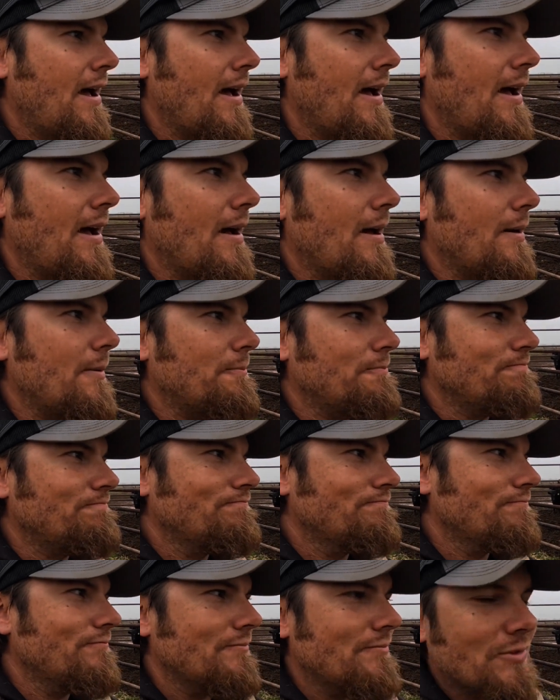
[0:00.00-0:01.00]
Um,
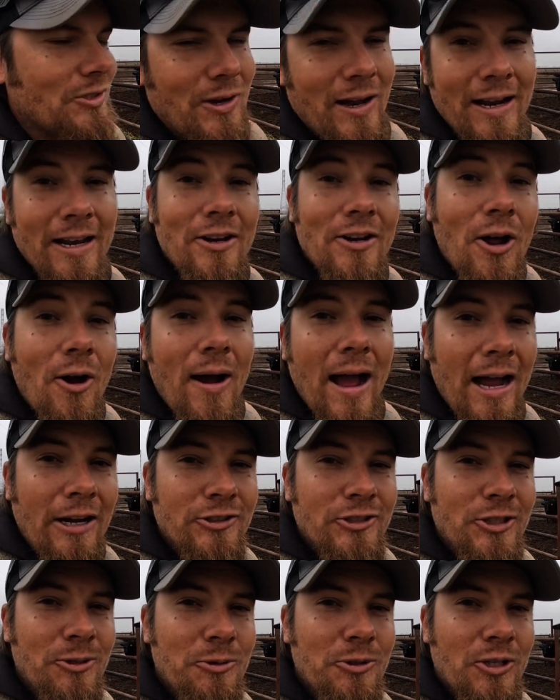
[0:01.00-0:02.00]
so I didn't know how
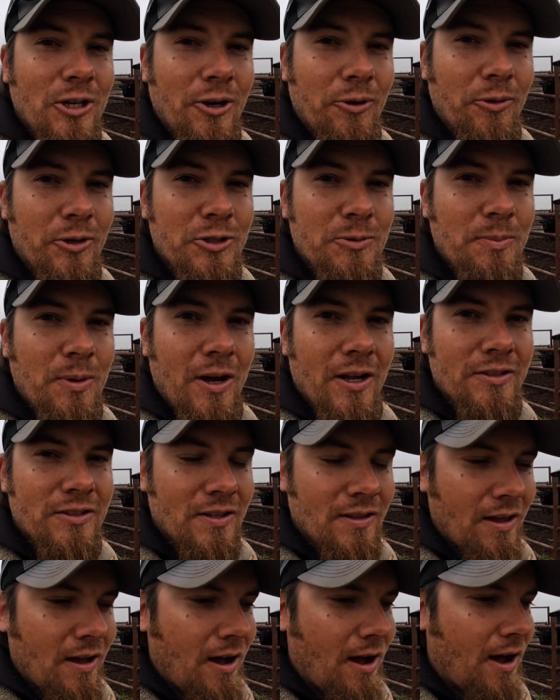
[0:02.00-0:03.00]
she was going to respond
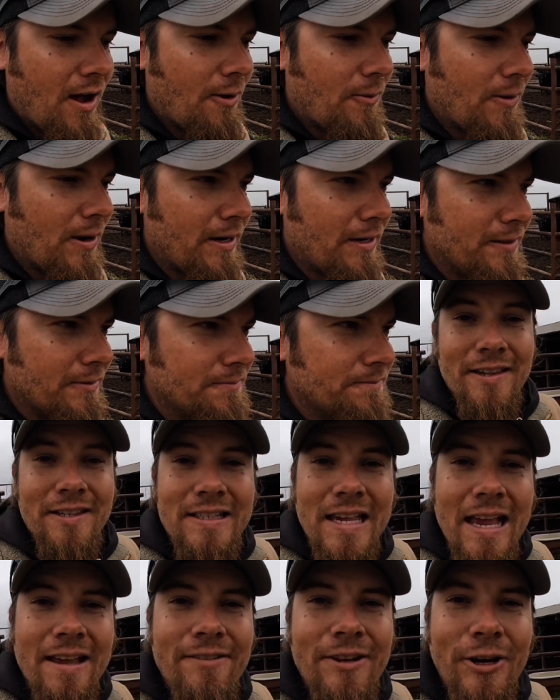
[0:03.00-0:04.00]
to the hot wire. The
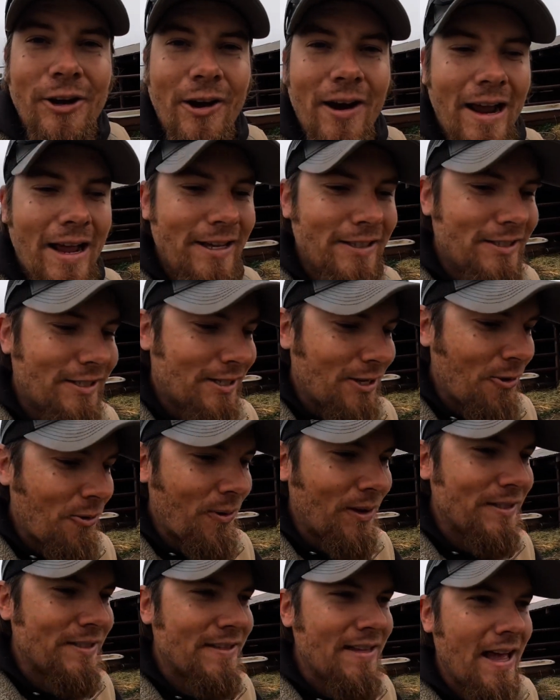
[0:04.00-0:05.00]
saving grace
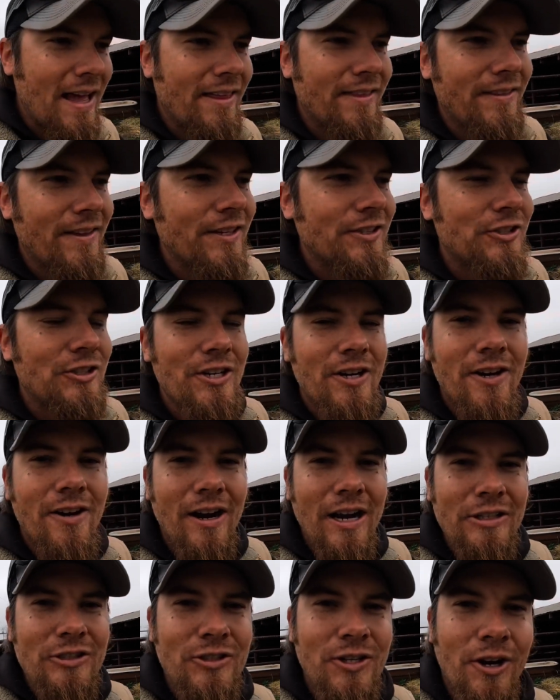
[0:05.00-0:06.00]
was that this year
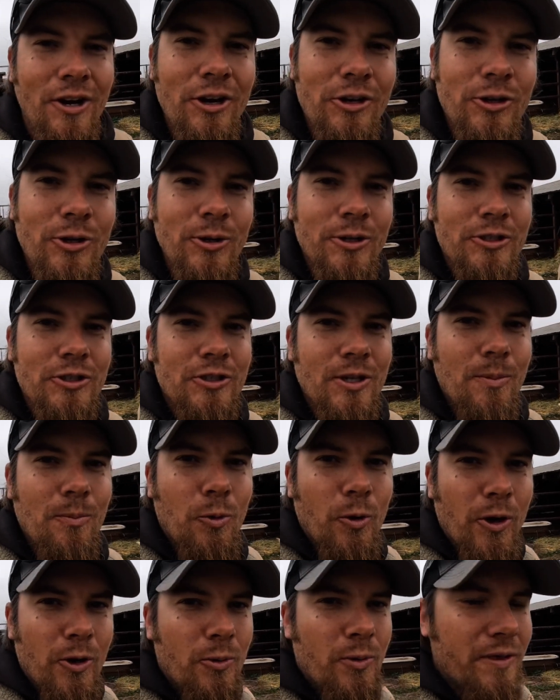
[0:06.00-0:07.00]
I started doing some
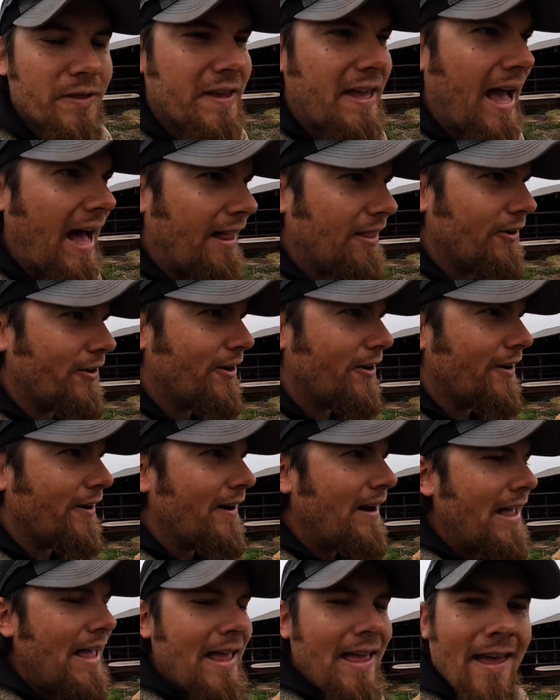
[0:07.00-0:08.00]
work with
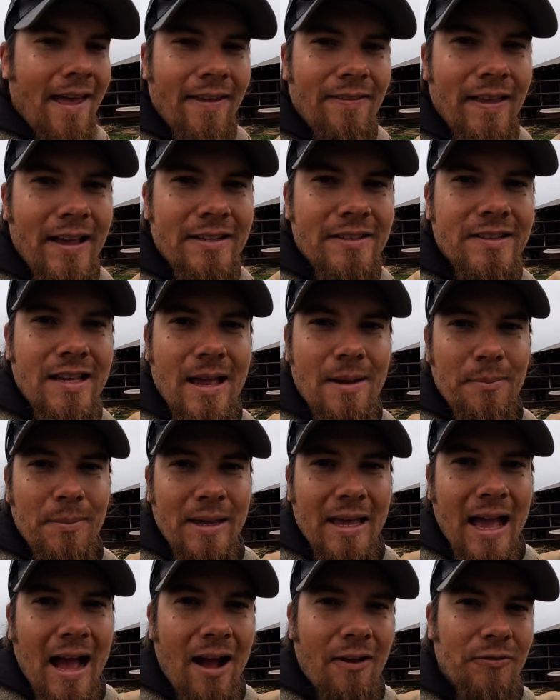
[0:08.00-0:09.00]
Gallagher and they sent
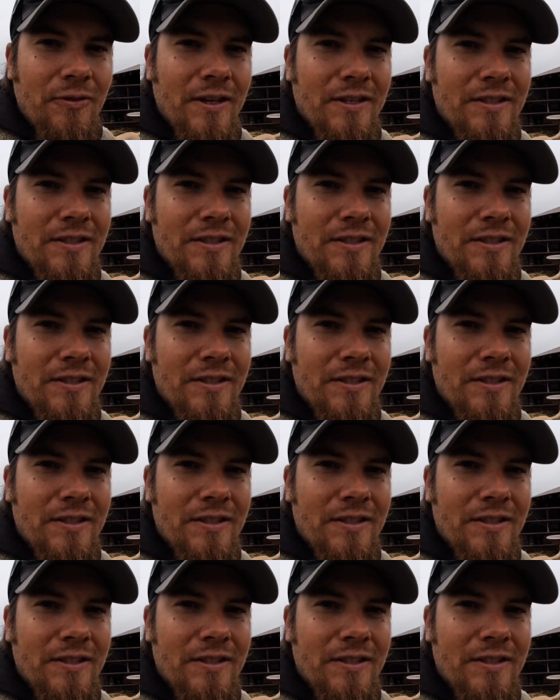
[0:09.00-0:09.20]
me out